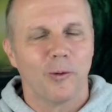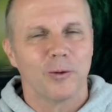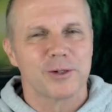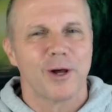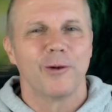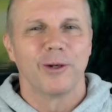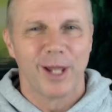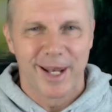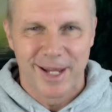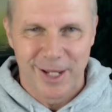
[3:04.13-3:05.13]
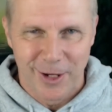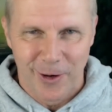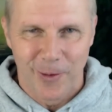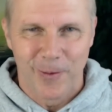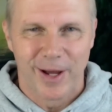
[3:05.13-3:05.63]
also letting
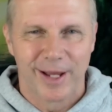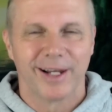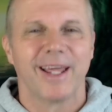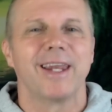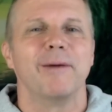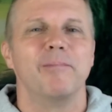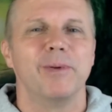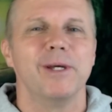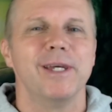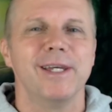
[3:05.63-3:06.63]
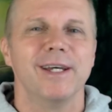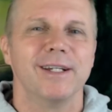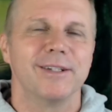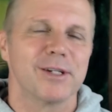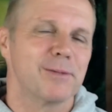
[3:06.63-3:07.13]
go and letting be,
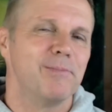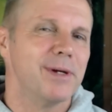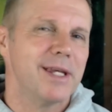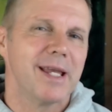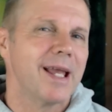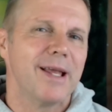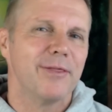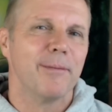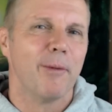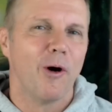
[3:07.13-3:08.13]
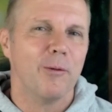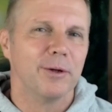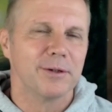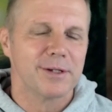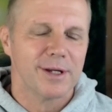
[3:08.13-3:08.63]
just being in the
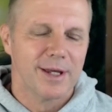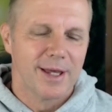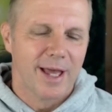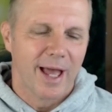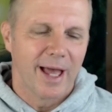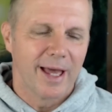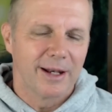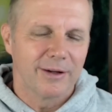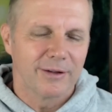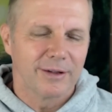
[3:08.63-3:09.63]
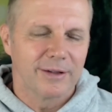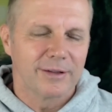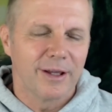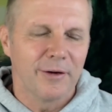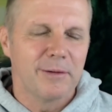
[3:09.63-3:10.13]
moment, and
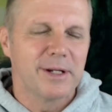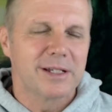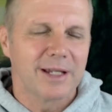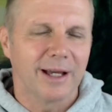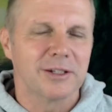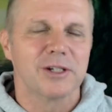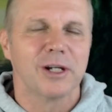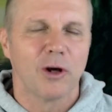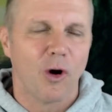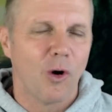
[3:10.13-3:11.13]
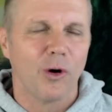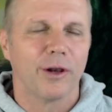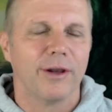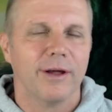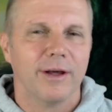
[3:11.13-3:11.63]
going to be touching
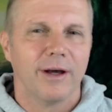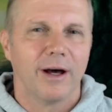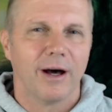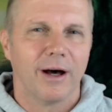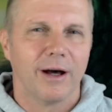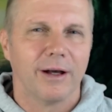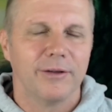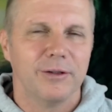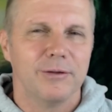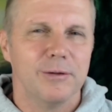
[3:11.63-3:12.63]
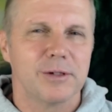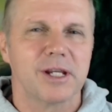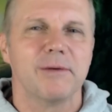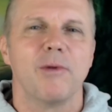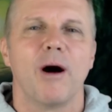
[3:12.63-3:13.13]
on
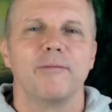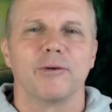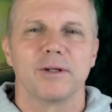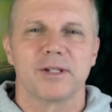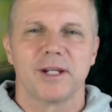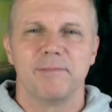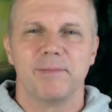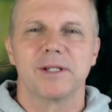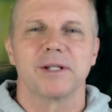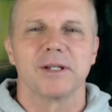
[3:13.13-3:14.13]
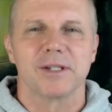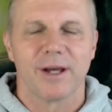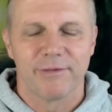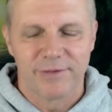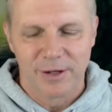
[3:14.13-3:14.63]
using mindfulness in business. I
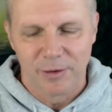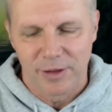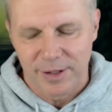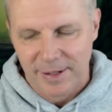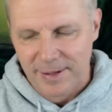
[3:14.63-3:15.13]
feel that